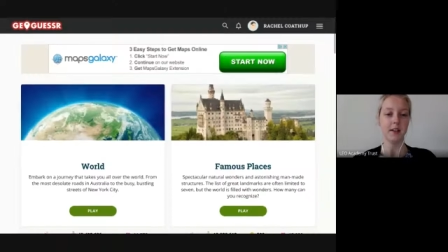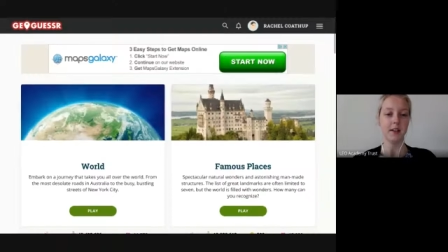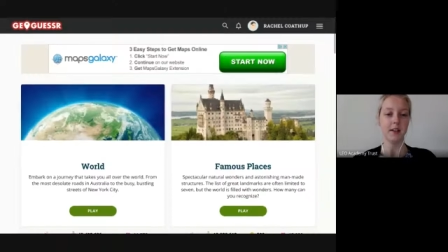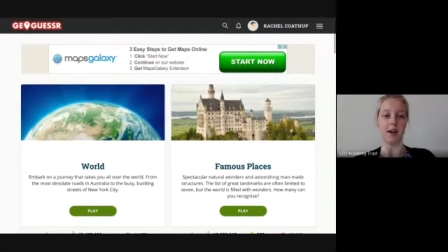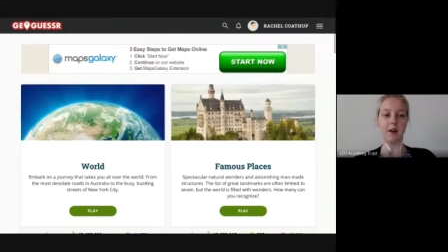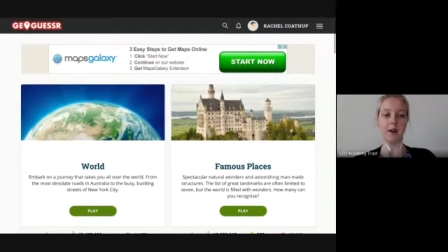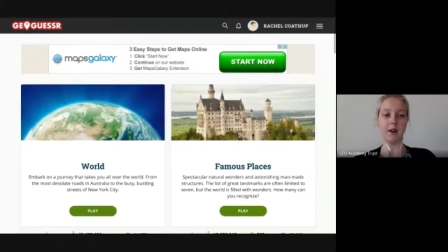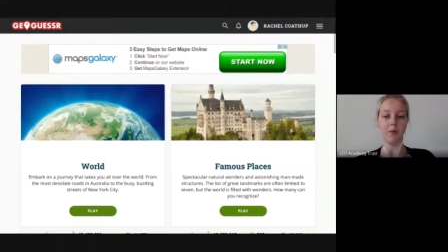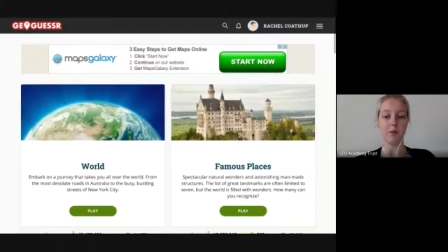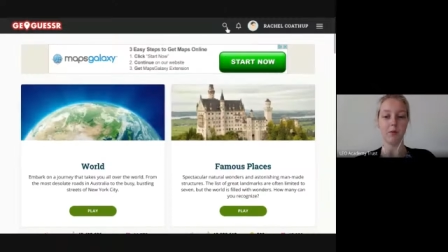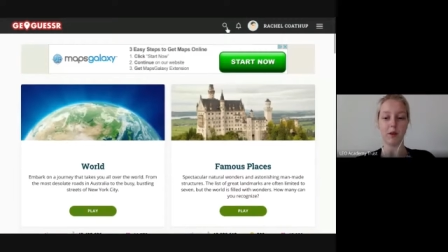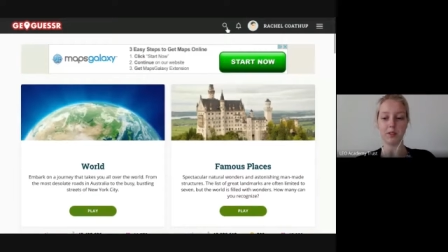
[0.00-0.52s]

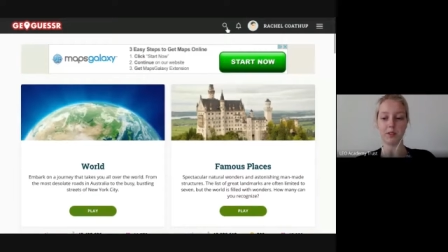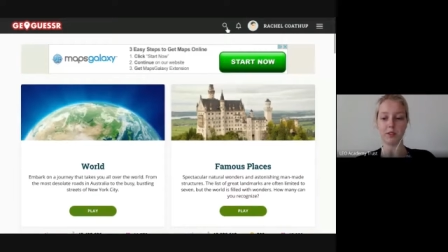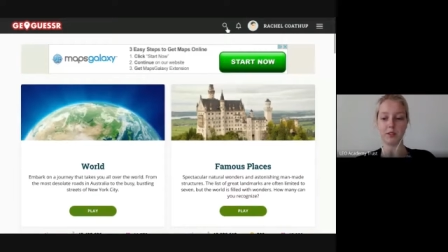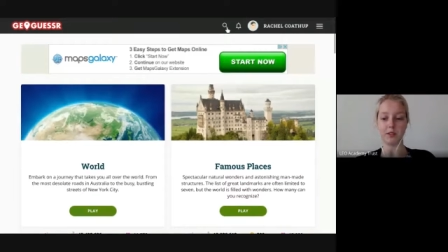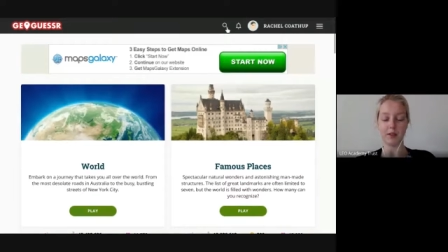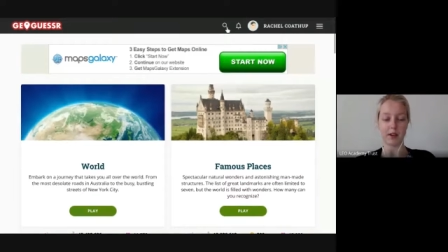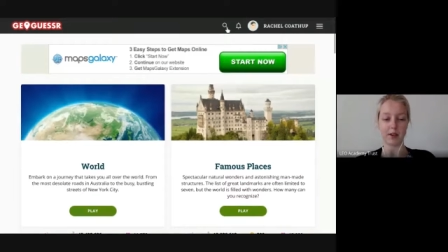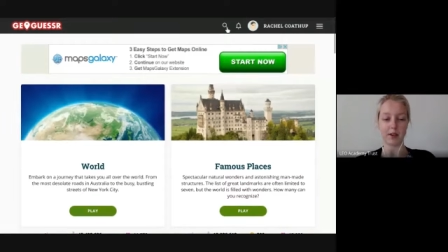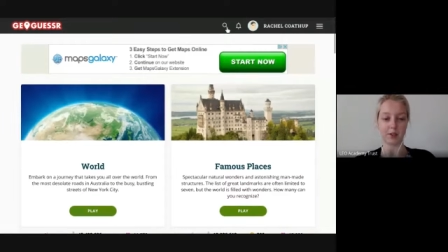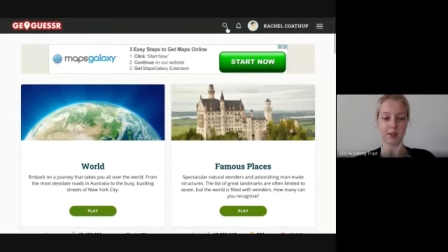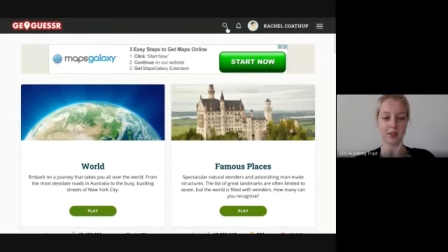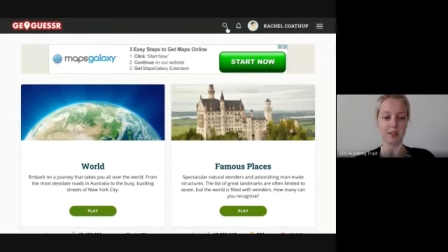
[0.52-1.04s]
uh,
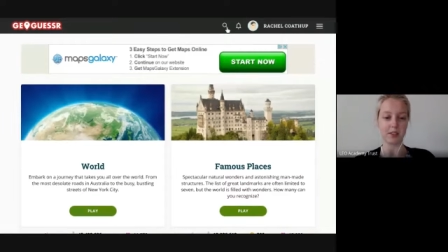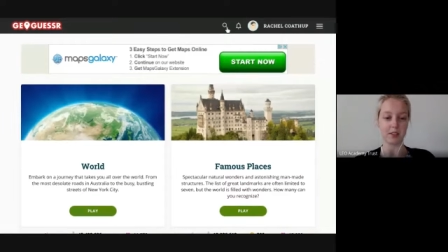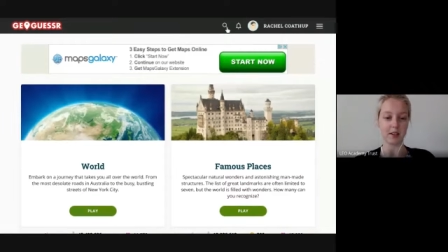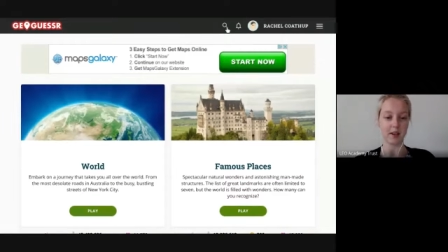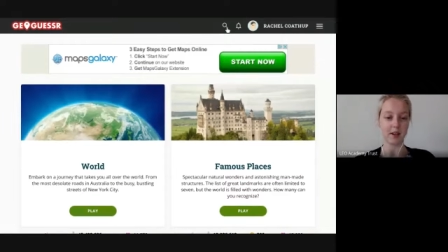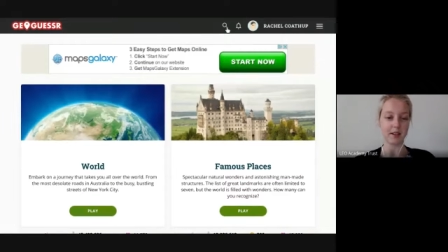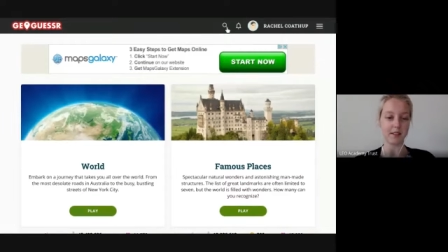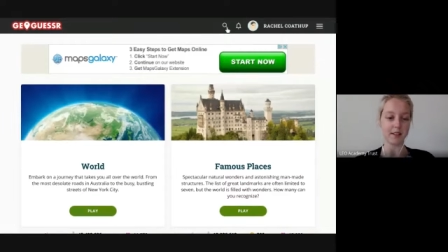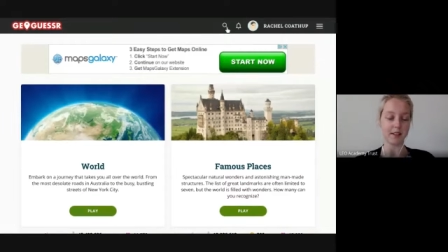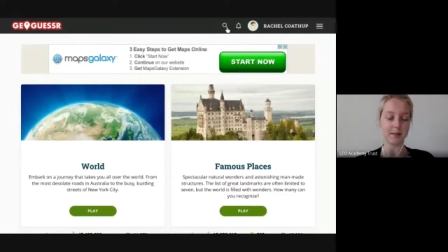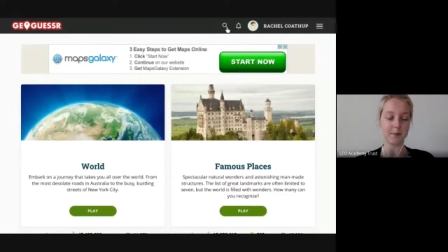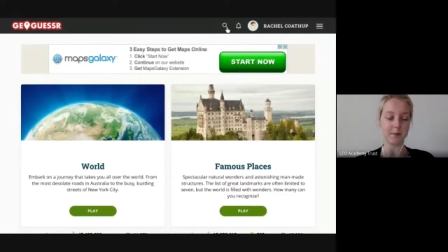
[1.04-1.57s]
once you've actually
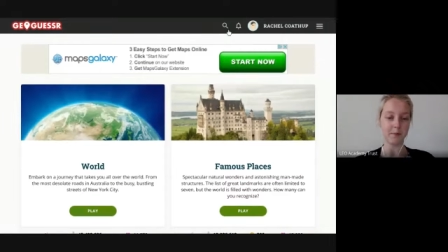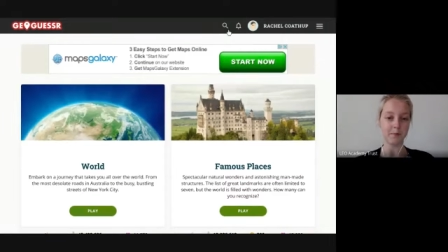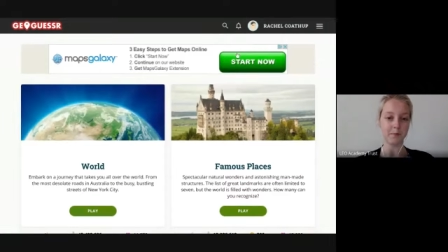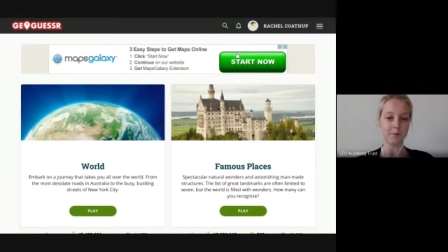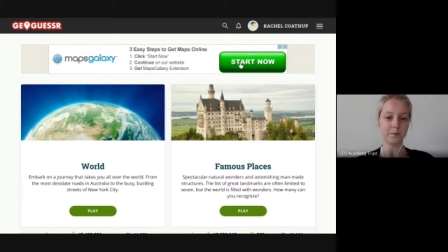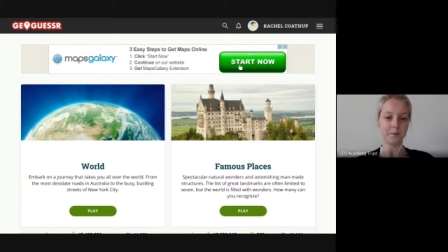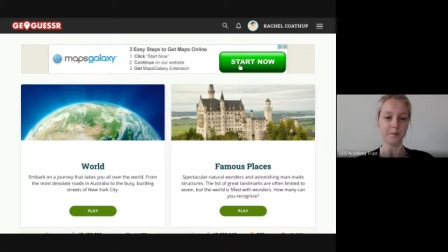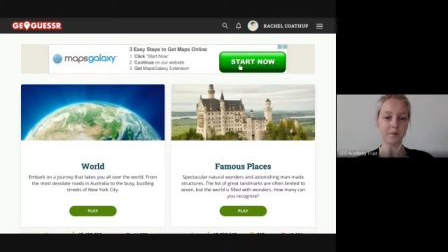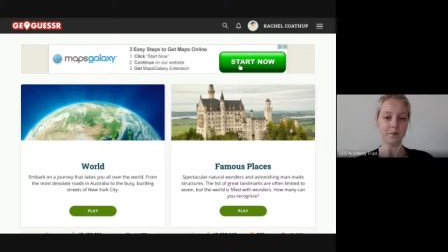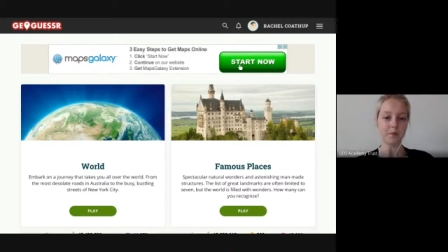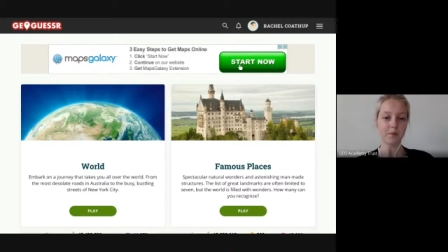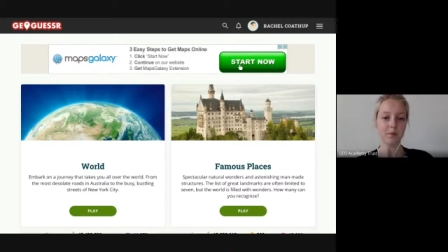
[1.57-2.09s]
signed
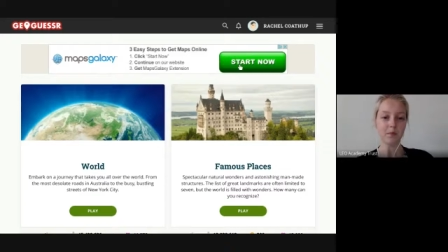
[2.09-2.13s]
in.